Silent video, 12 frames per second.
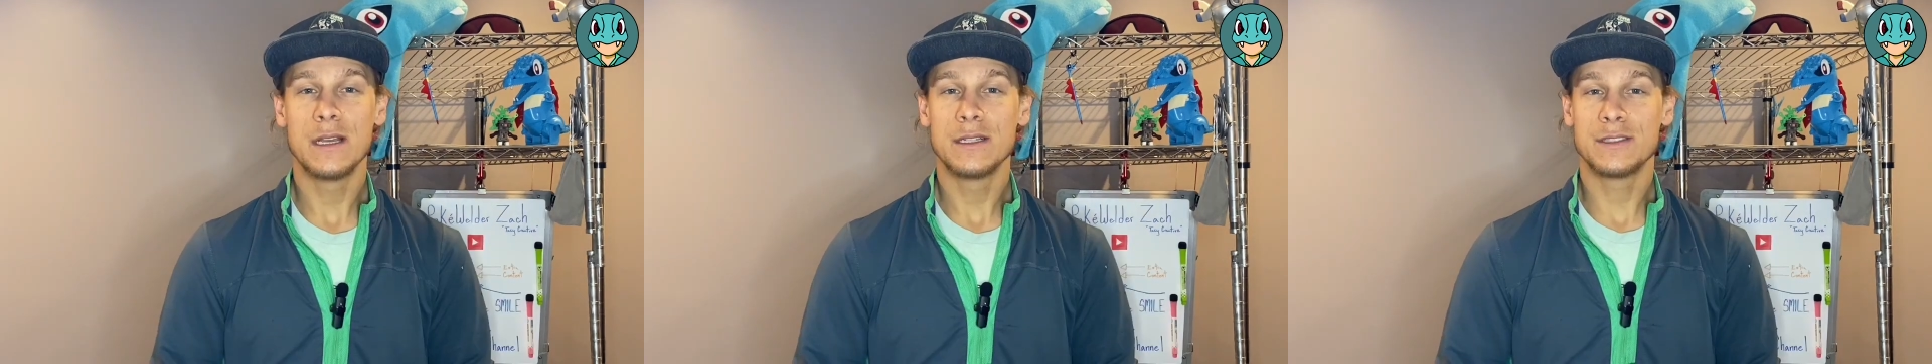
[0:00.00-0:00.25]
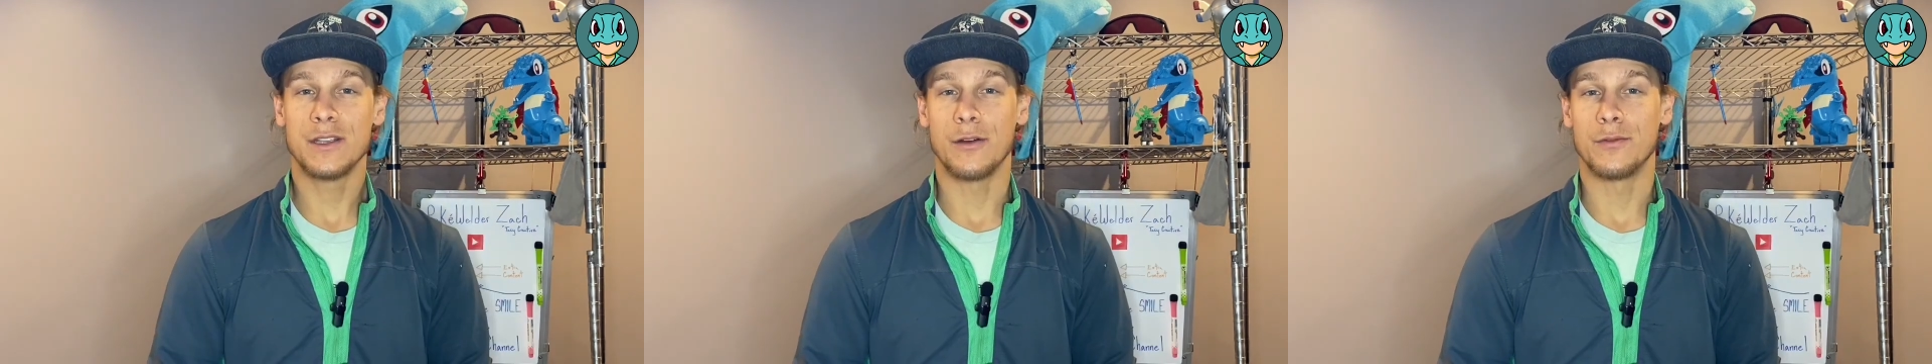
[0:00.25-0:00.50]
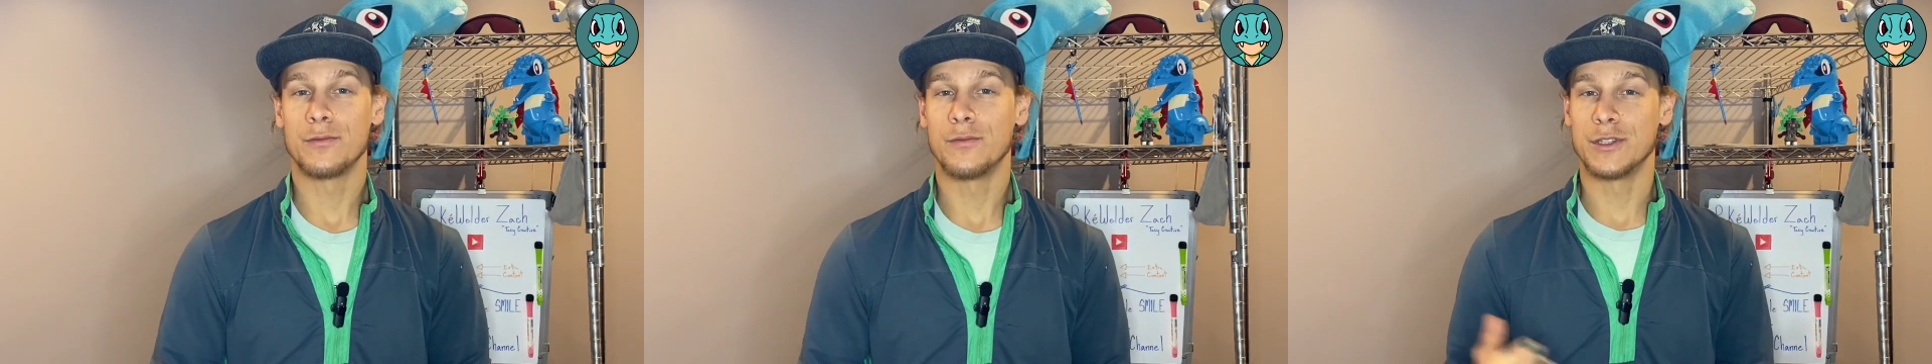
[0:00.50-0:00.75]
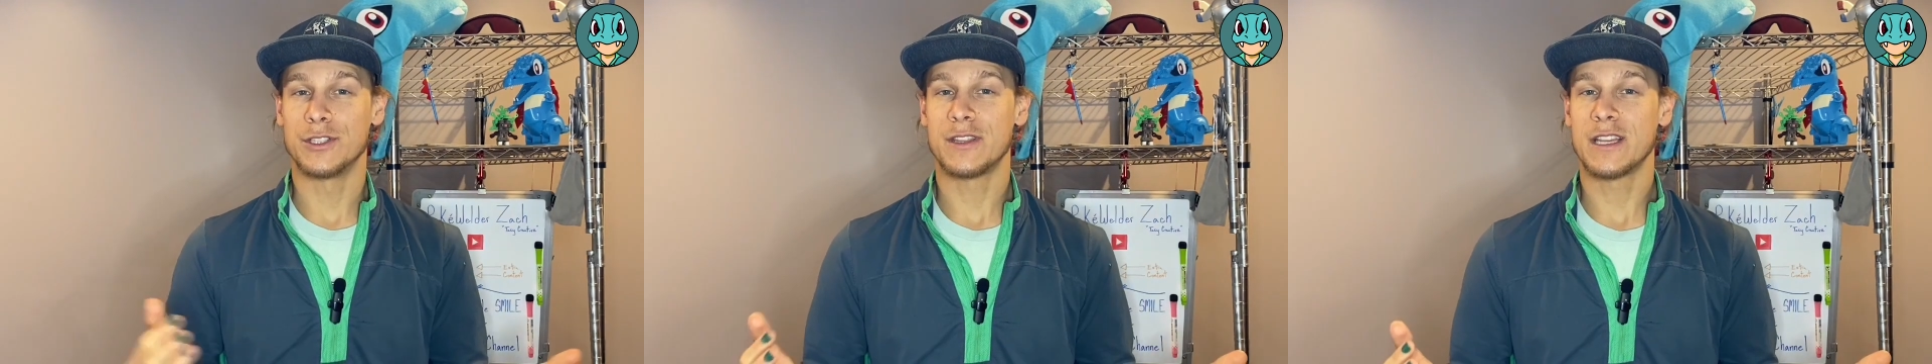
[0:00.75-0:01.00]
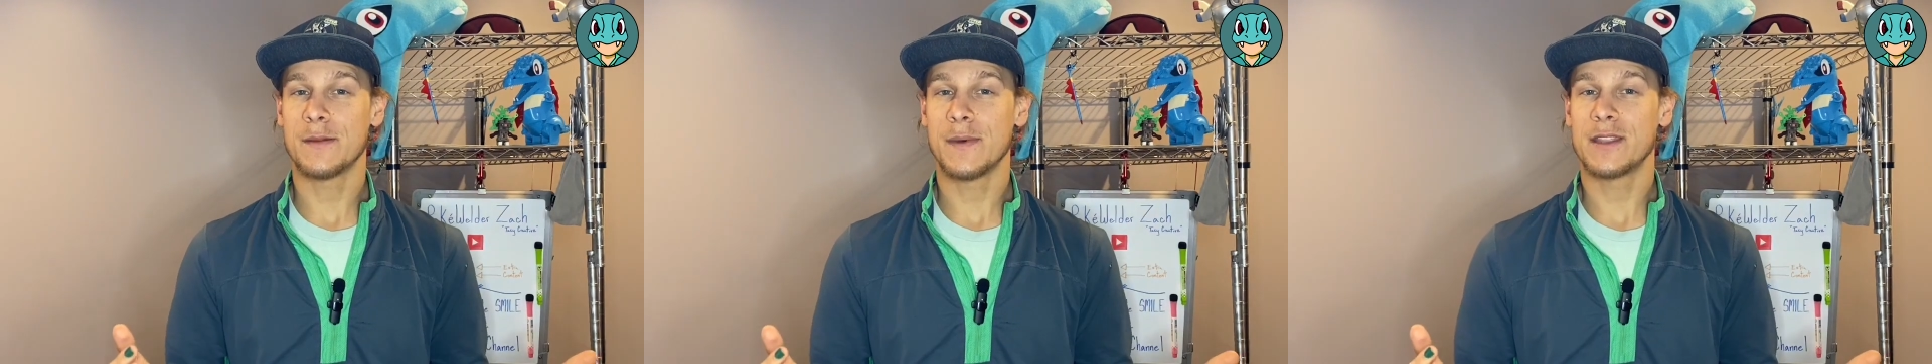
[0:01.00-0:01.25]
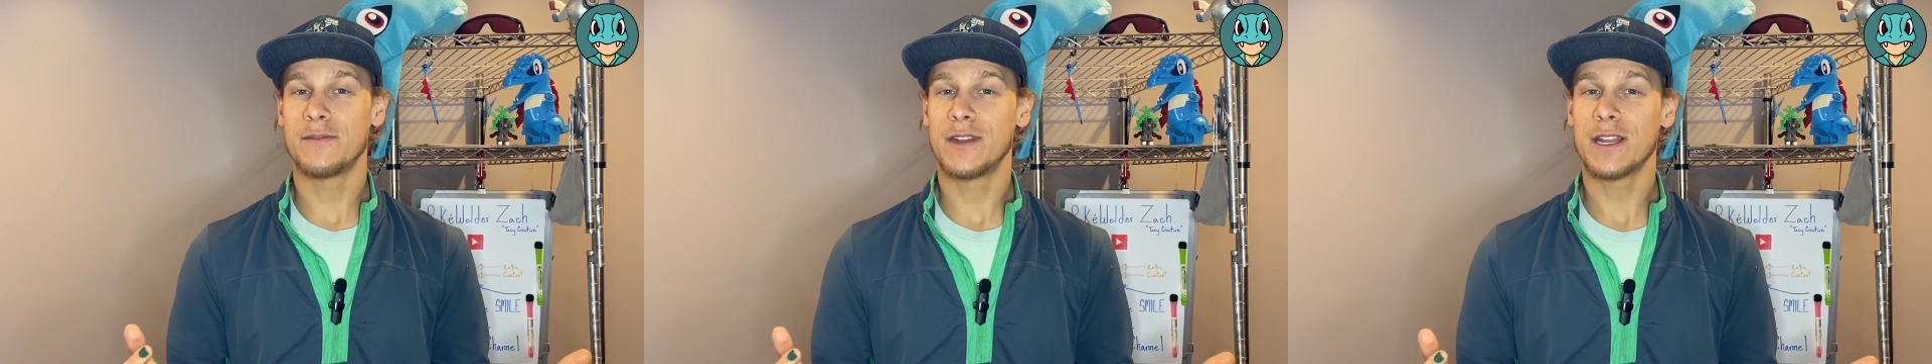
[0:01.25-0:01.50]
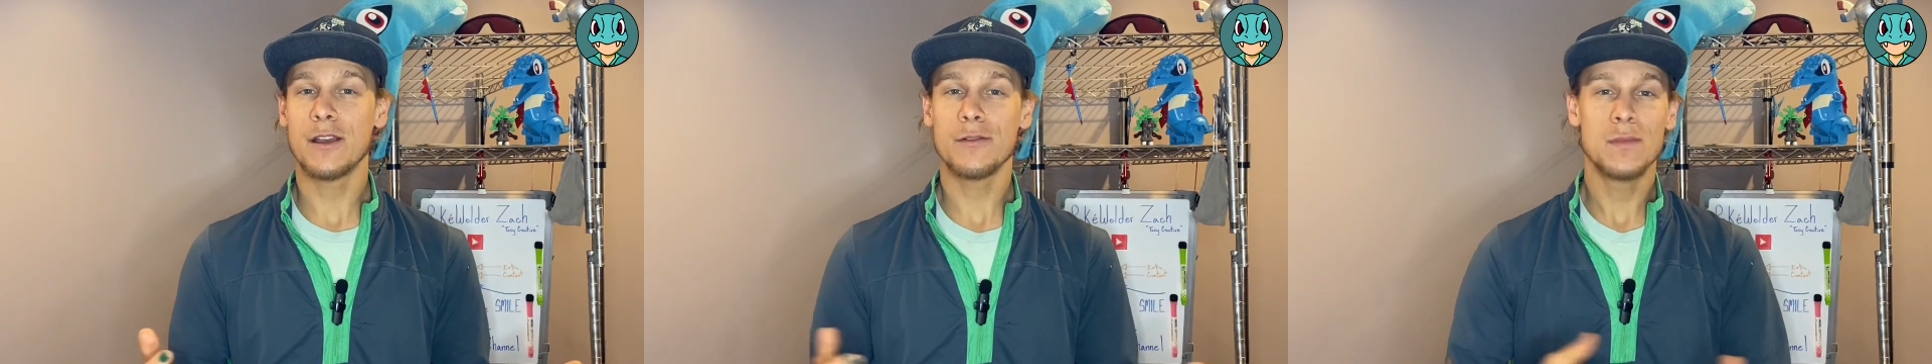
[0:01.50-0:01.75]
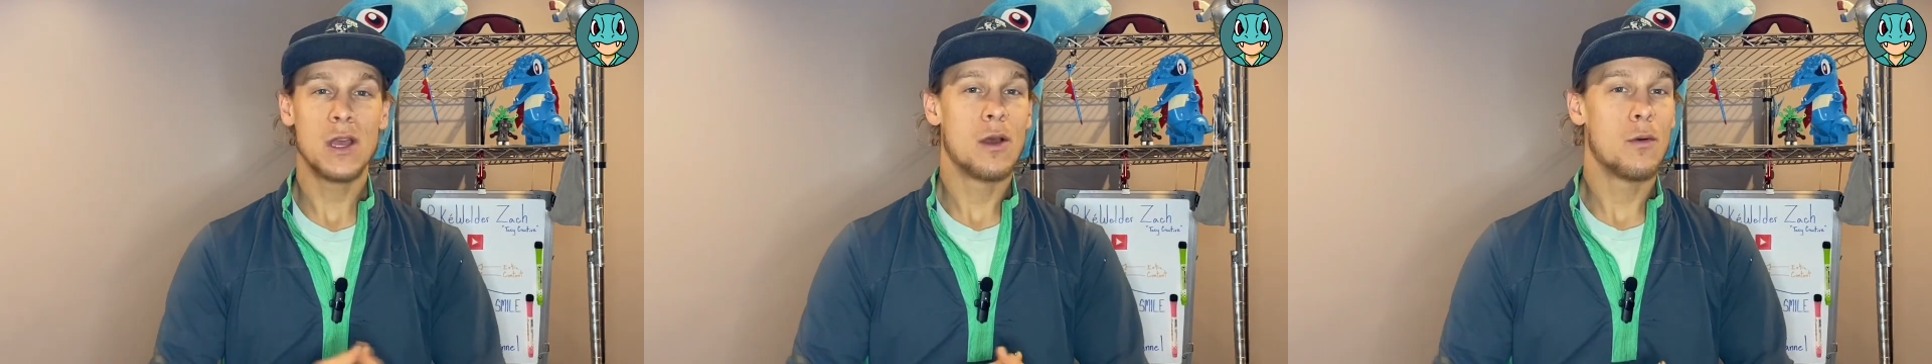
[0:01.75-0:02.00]
So, what did you think about the video?
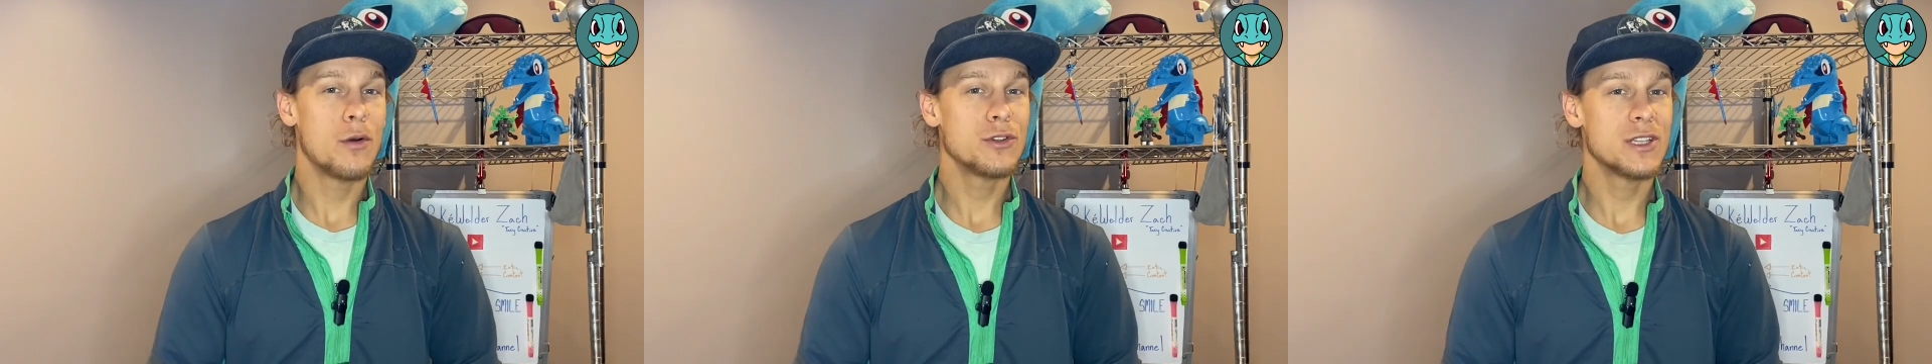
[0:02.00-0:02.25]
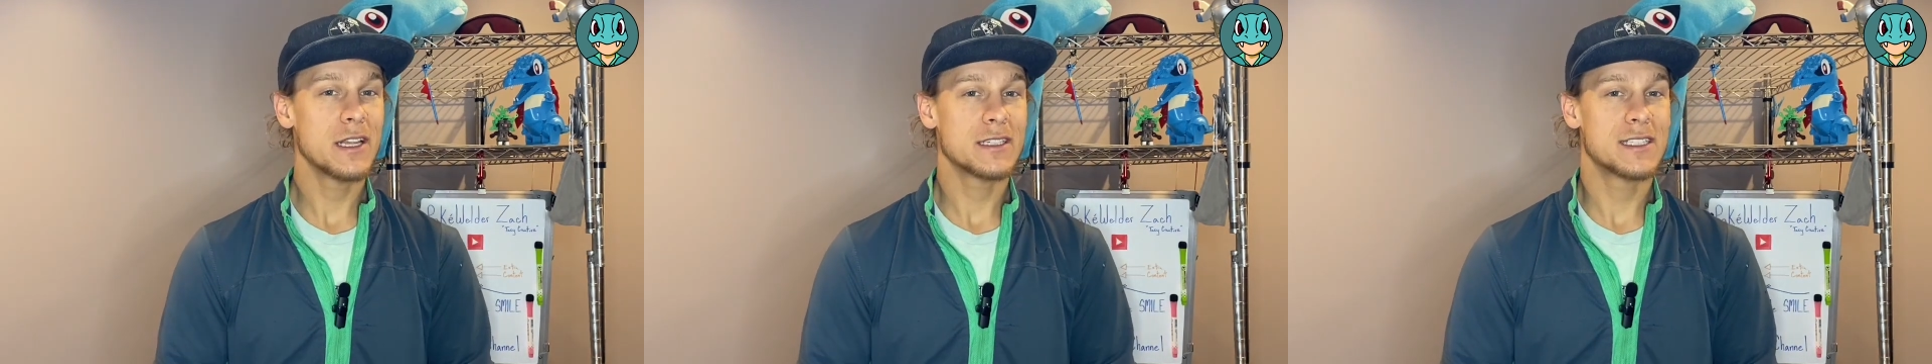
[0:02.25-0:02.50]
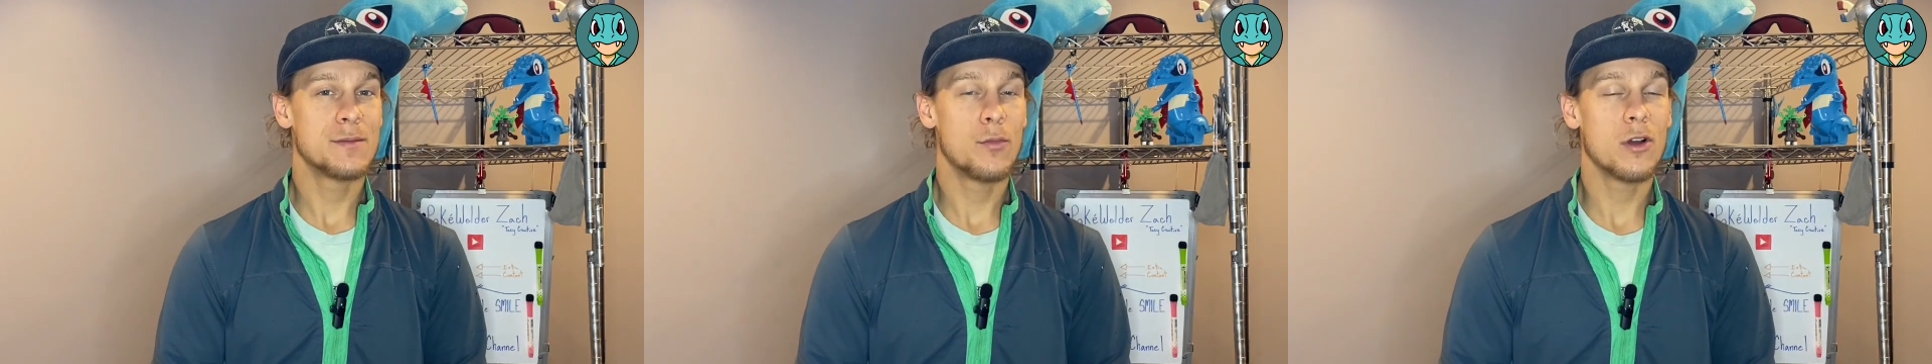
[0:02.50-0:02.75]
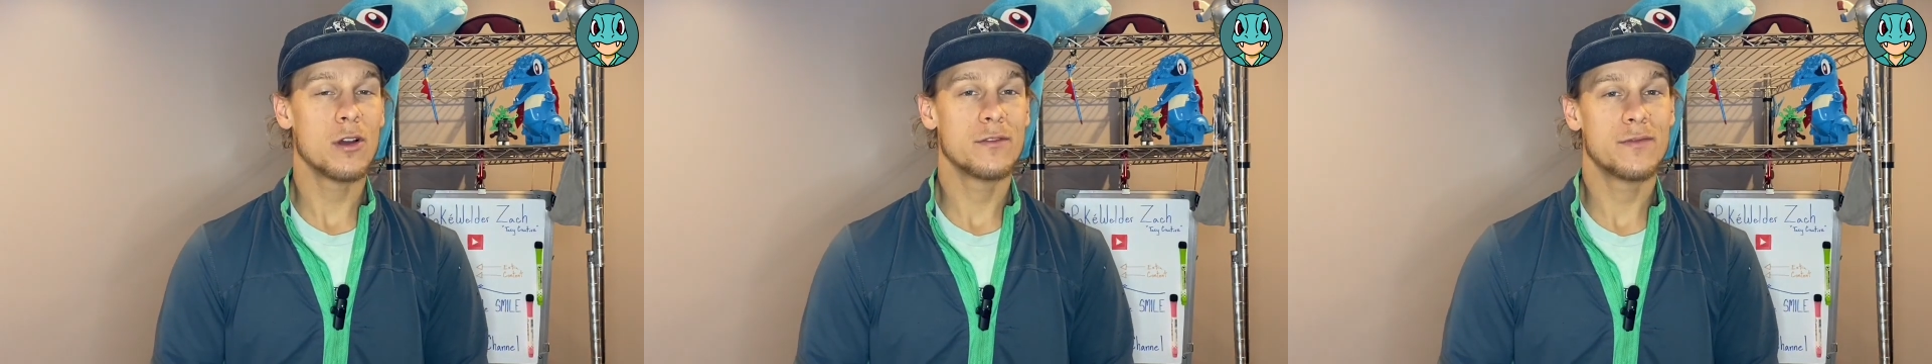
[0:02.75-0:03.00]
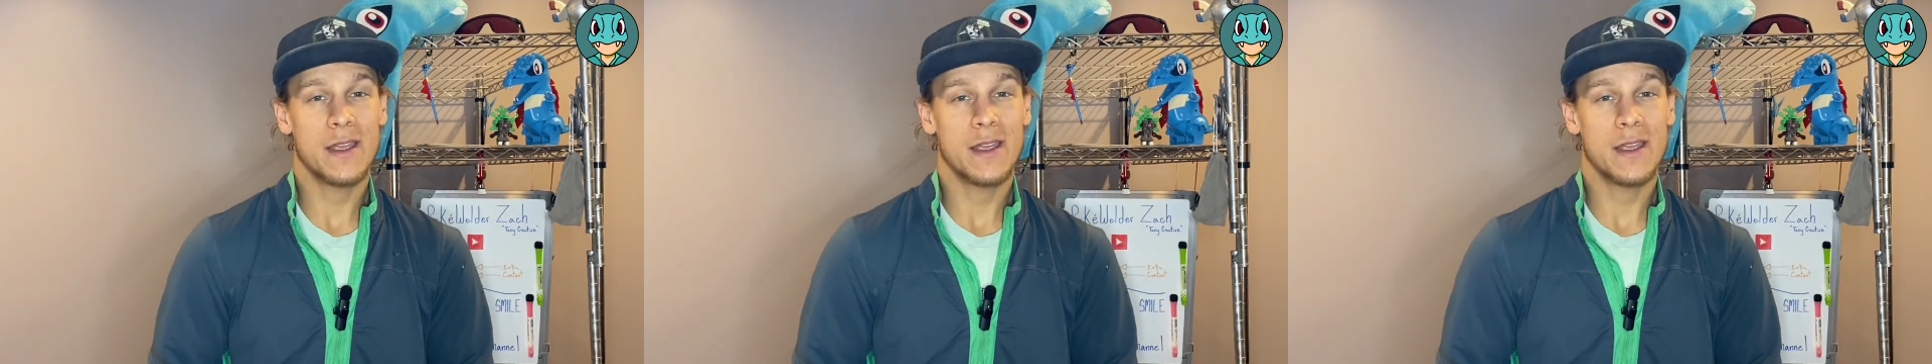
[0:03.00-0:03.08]
What would you like to see more of?